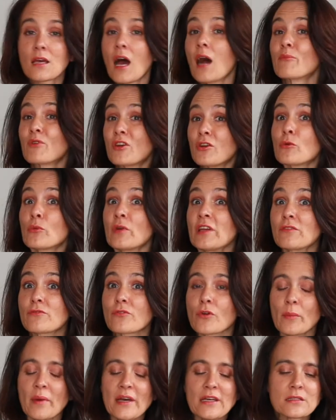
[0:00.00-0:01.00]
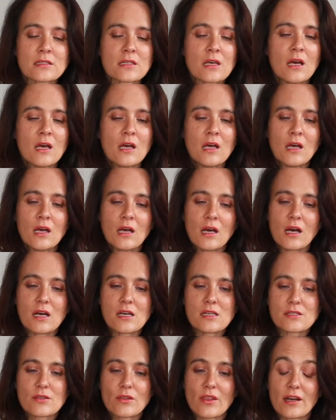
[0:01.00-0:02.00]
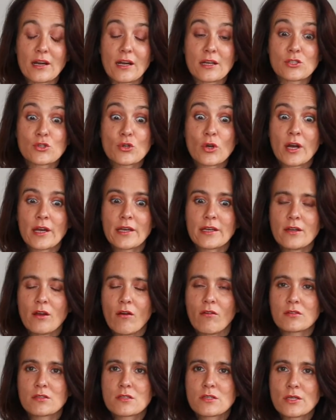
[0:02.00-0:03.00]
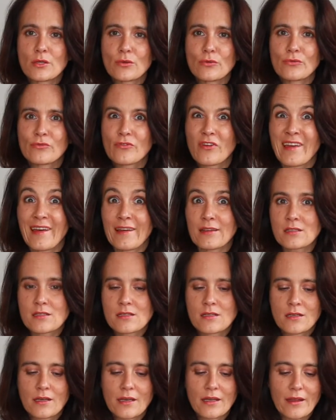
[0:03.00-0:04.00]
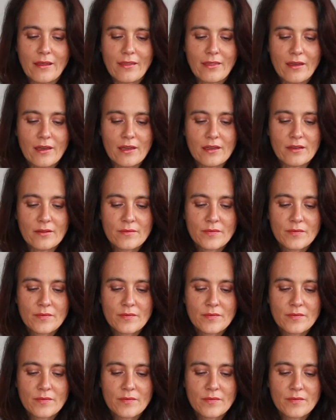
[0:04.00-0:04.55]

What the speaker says: I'm going to read from it so that I try not to forget anything.